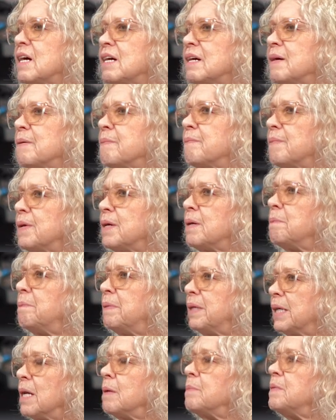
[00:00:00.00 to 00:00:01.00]
um,
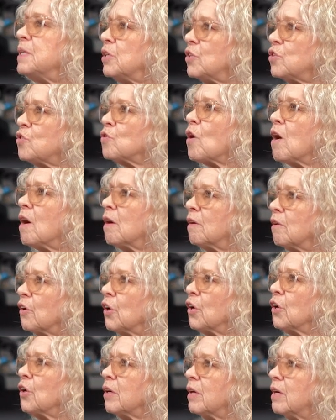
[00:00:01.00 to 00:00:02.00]
becoming
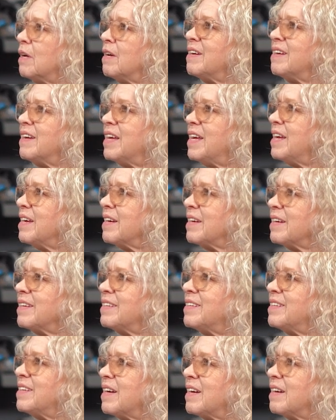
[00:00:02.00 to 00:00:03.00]
stronger,
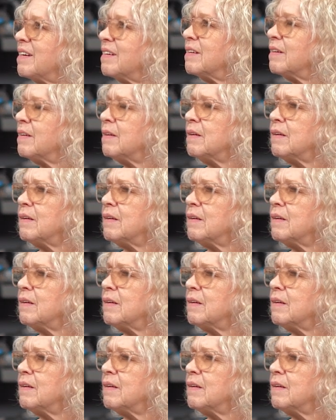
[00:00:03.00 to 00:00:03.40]
and uh,